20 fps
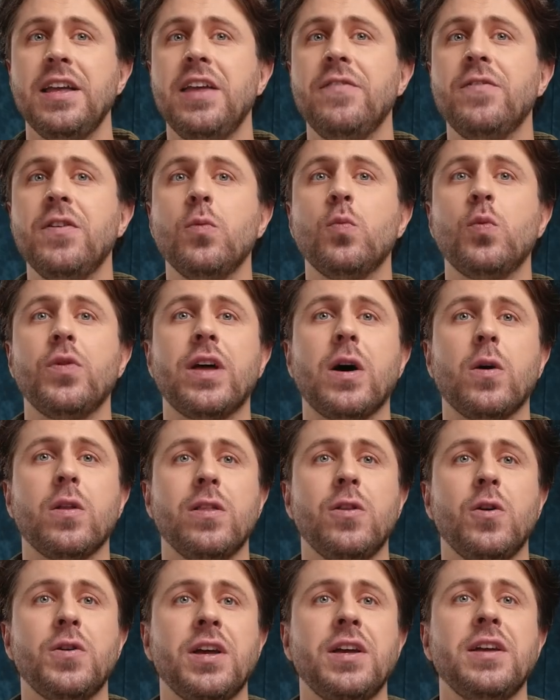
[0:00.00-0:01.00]
even
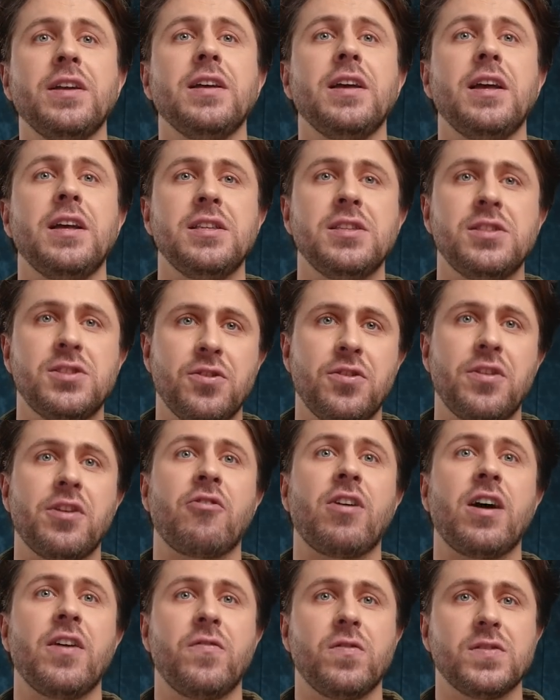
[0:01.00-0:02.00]
without looking into
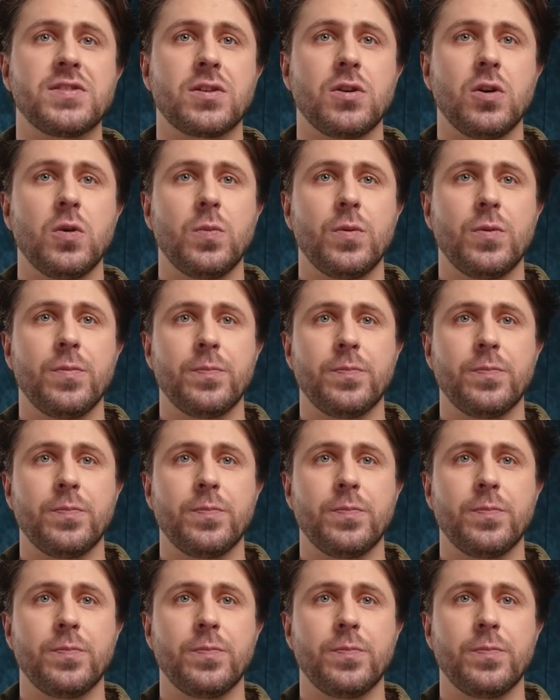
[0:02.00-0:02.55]
the rifle scope.